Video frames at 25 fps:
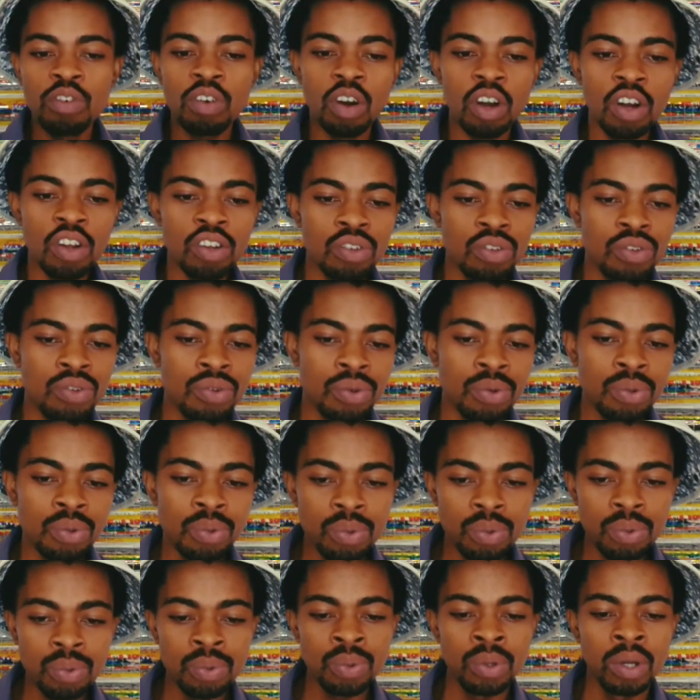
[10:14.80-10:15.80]
on
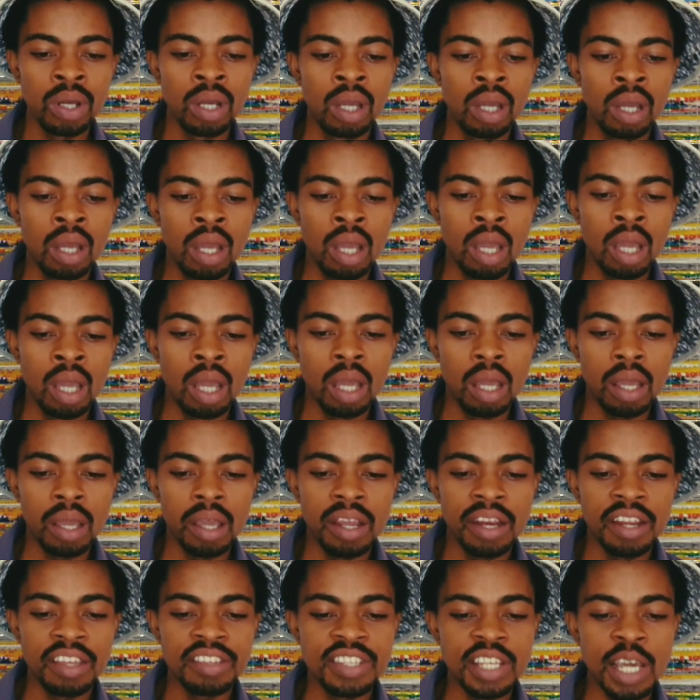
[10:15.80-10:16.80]
to an
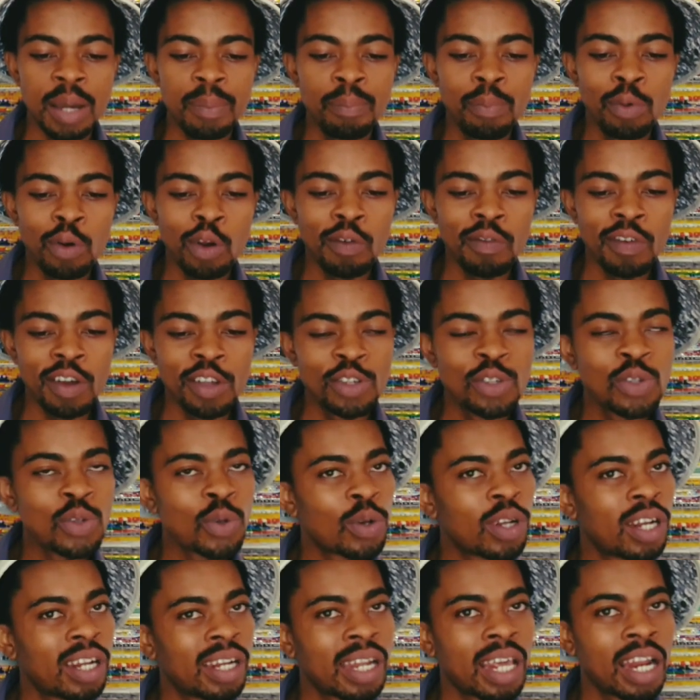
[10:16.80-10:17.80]
example of our
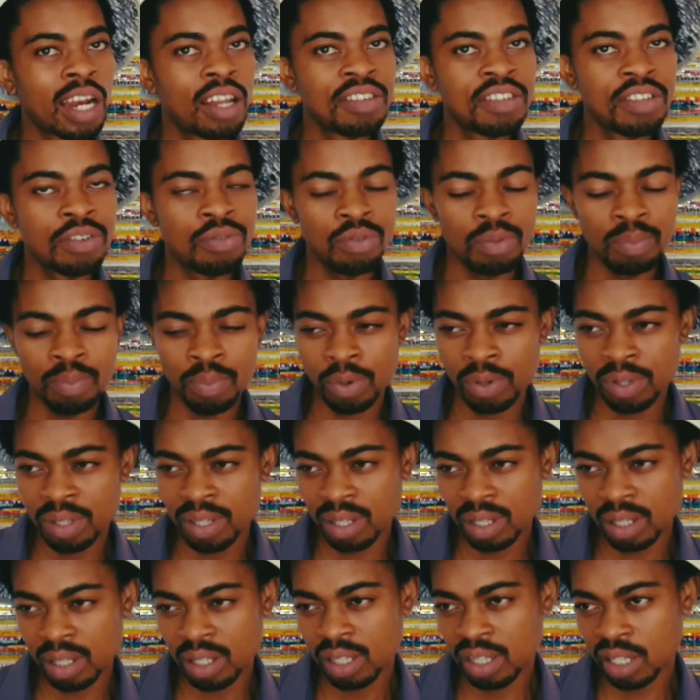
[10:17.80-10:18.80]
soil analysis reports.
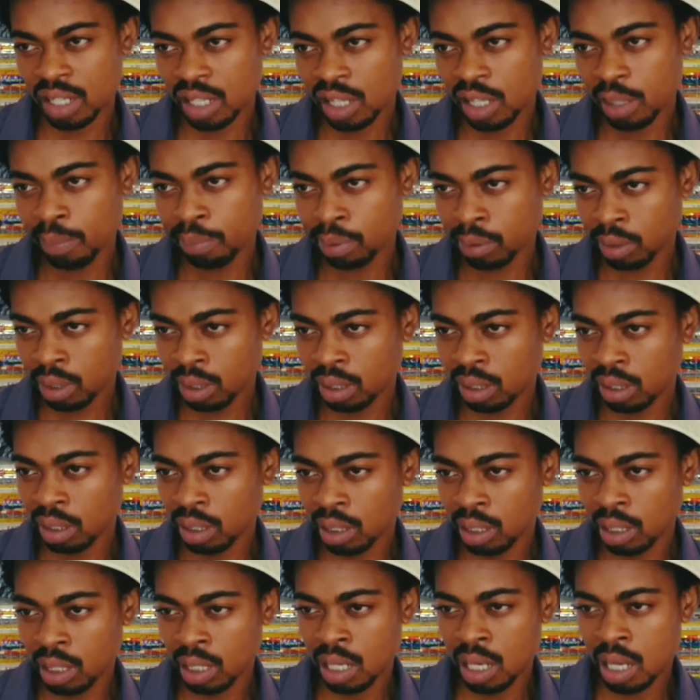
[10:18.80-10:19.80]
It's in the book.
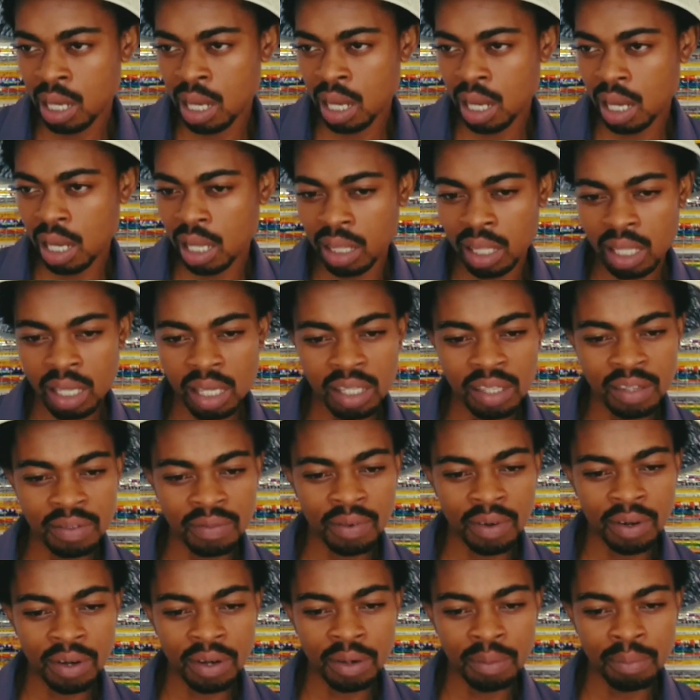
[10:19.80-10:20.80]
I think it's
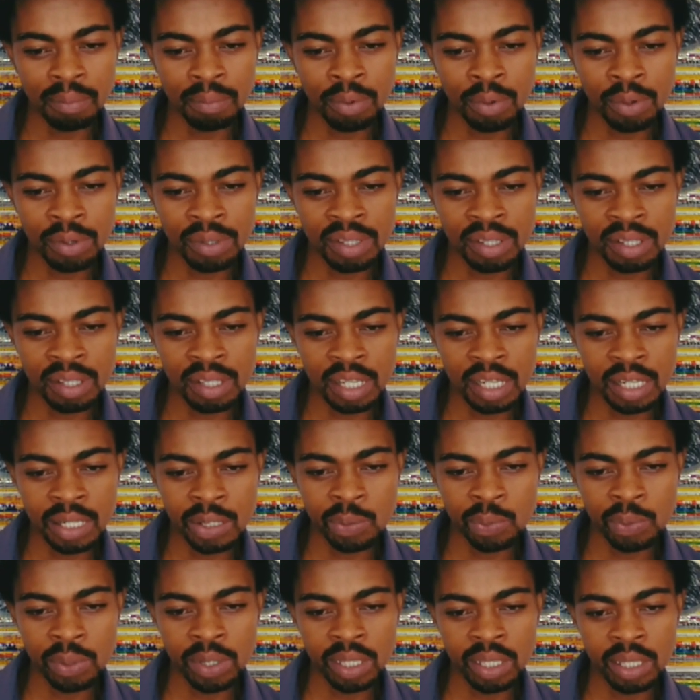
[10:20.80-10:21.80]
very important that
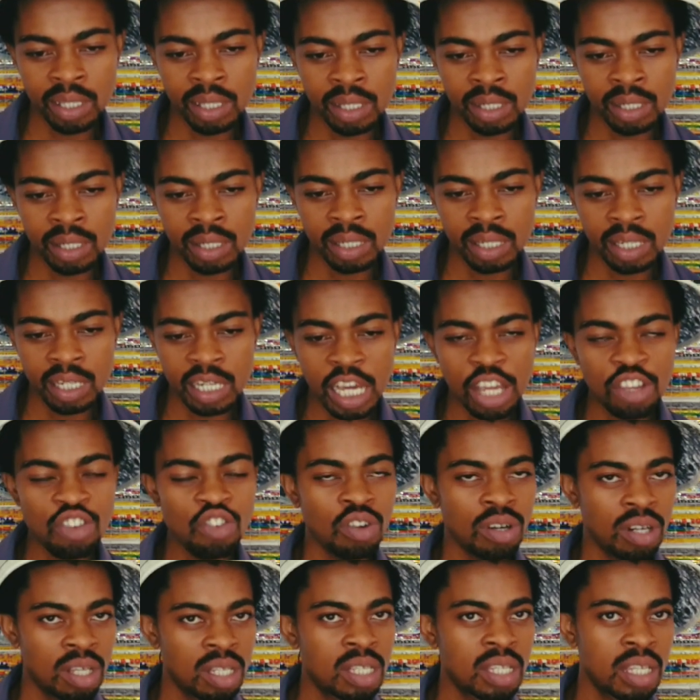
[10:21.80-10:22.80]
we touch
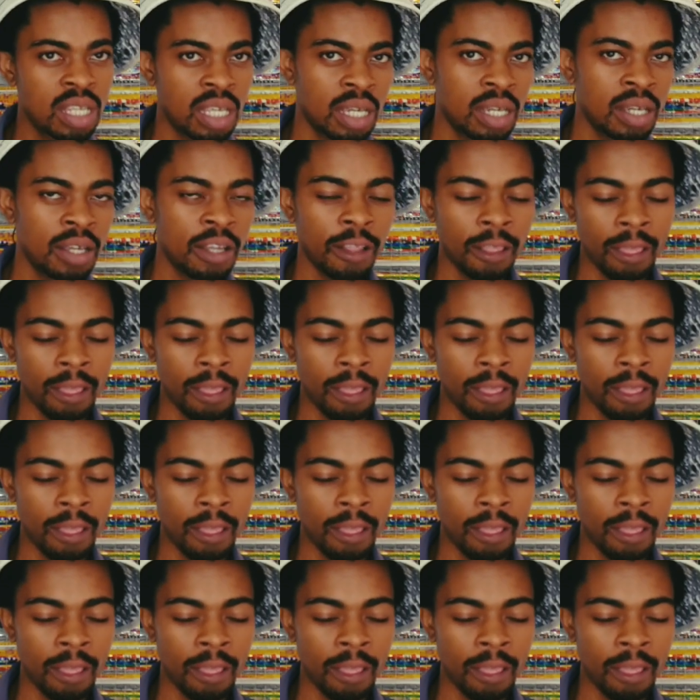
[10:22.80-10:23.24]
on it here.